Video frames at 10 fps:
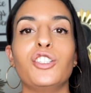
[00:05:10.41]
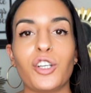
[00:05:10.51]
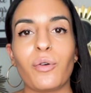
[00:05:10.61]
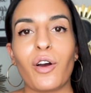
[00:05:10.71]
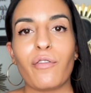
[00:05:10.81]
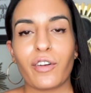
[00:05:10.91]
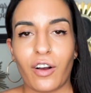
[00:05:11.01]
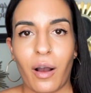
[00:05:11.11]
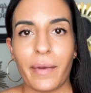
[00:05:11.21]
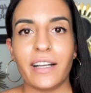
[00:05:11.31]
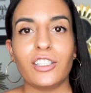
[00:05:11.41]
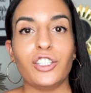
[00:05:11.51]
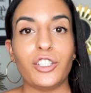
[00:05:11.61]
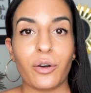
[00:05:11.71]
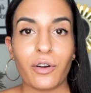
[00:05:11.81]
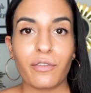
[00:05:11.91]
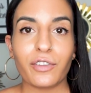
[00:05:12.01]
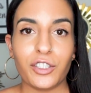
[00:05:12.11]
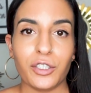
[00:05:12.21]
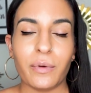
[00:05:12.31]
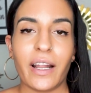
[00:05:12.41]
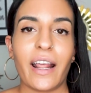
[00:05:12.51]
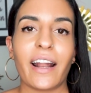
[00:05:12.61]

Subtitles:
Don't over-comment. Don't overdo it.